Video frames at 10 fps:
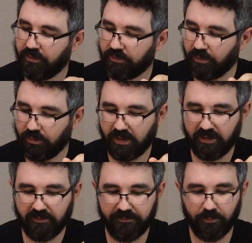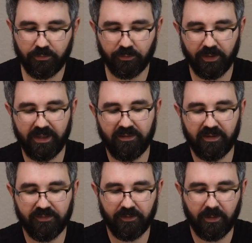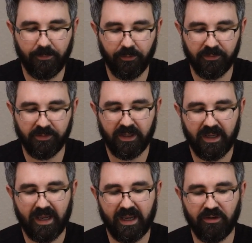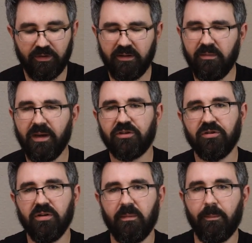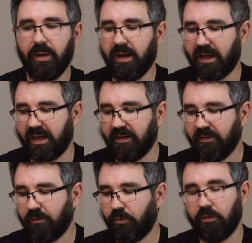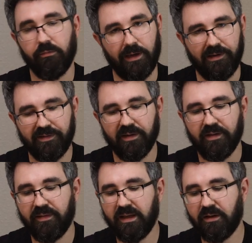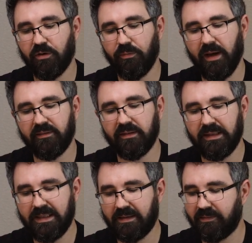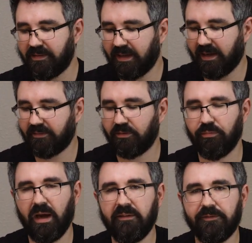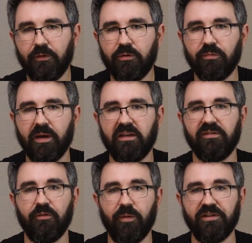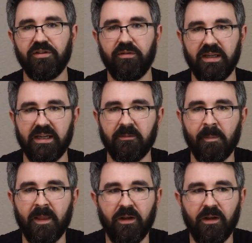So focal range is very important, and you need to make sure and buy or rent the correct lens that has the right focal range for what you need.